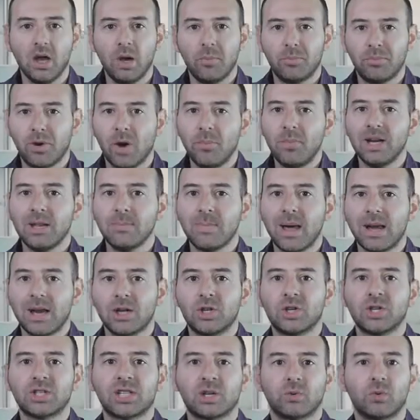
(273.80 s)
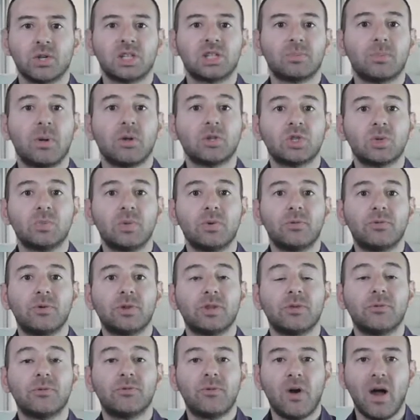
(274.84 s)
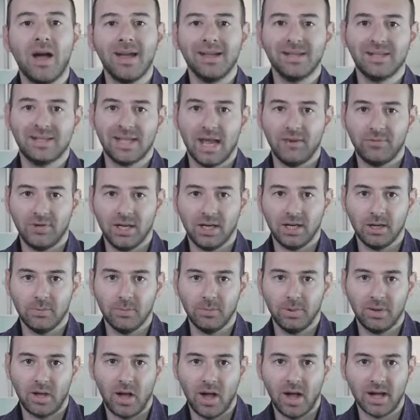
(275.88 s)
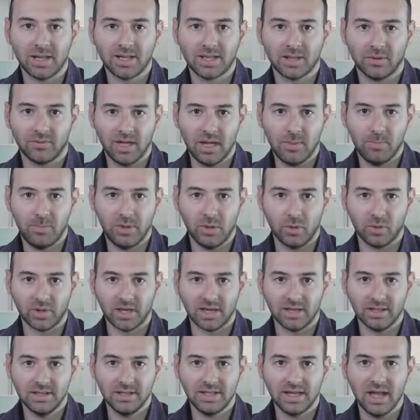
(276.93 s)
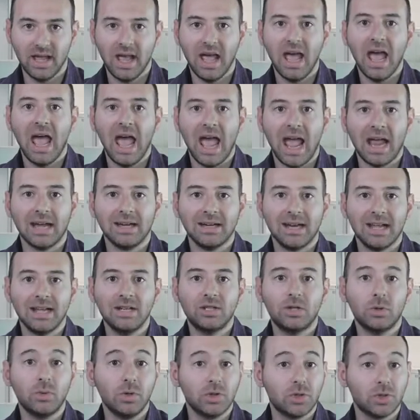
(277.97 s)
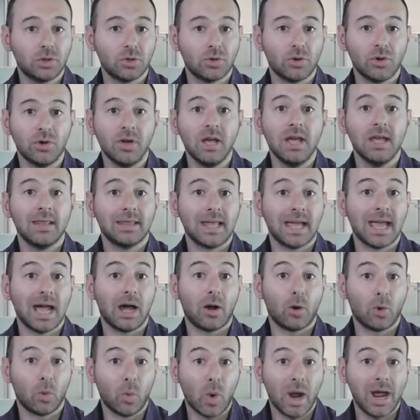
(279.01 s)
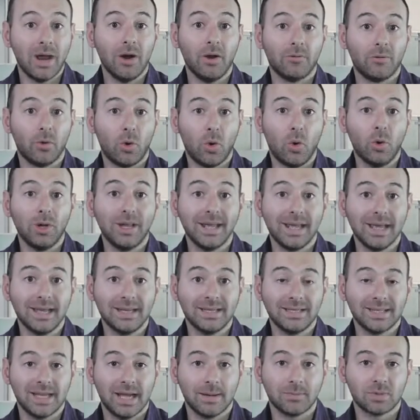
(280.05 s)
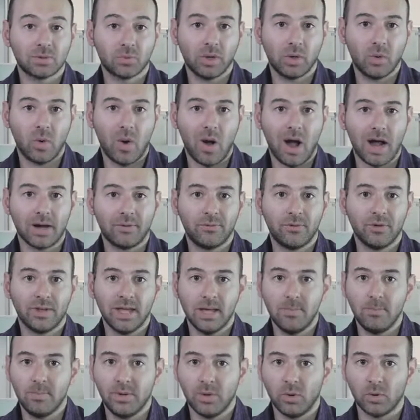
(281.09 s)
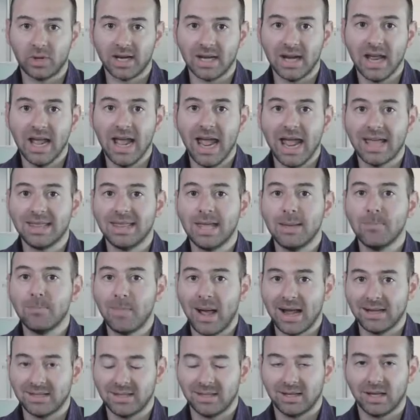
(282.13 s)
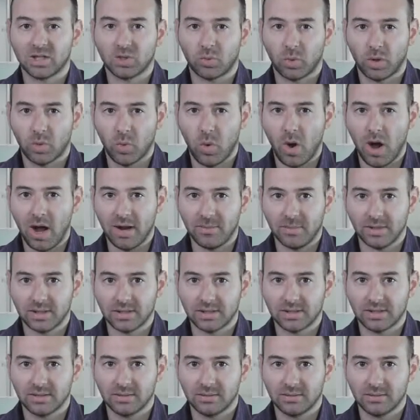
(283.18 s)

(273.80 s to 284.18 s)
Property managers are responsible for the fire safety compliance of their buildings and need to ensure they are aware of all ESMs required for their building and their maintenance requirements.